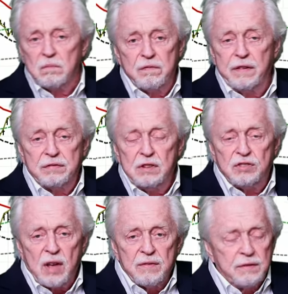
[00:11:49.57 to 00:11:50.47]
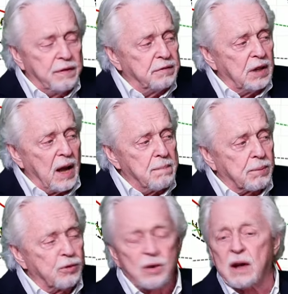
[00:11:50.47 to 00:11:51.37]
fifty-seven, fifty-eight
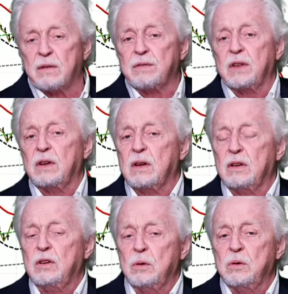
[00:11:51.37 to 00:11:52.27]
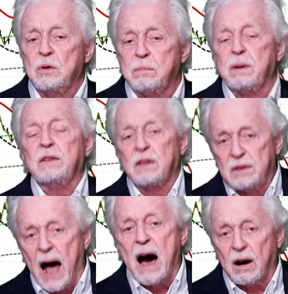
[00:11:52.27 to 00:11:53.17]
percent of the U U P, the
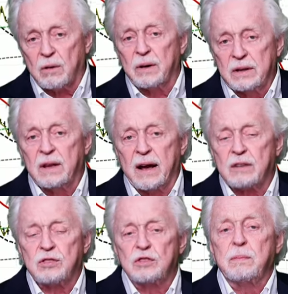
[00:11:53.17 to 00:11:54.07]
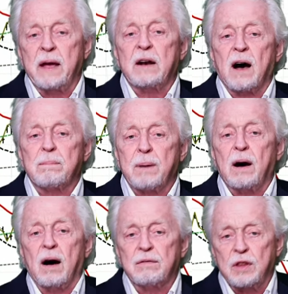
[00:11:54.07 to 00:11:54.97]
dollar index, is made up
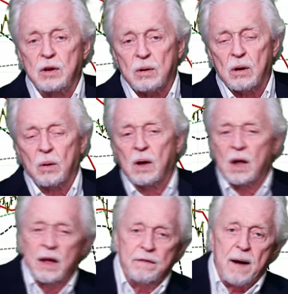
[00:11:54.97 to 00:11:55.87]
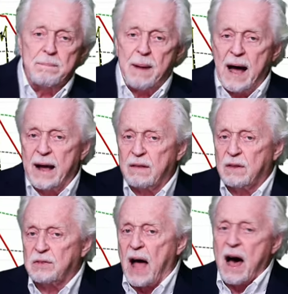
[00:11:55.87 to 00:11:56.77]
of the euro. If I'm buying the
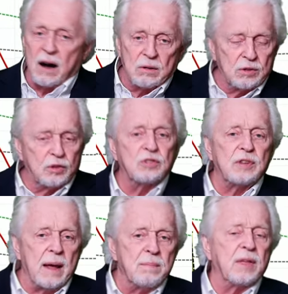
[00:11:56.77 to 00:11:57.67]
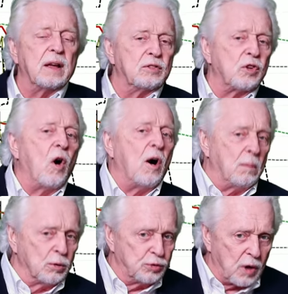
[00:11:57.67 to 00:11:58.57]
dollar, it's the same thing as
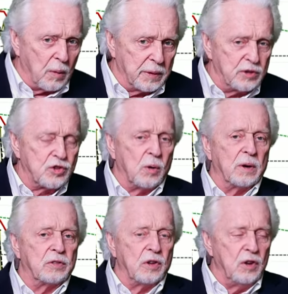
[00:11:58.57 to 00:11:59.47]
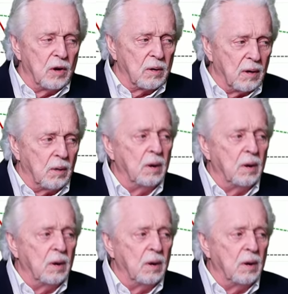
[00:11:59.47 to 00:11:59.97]
almost going short the euro.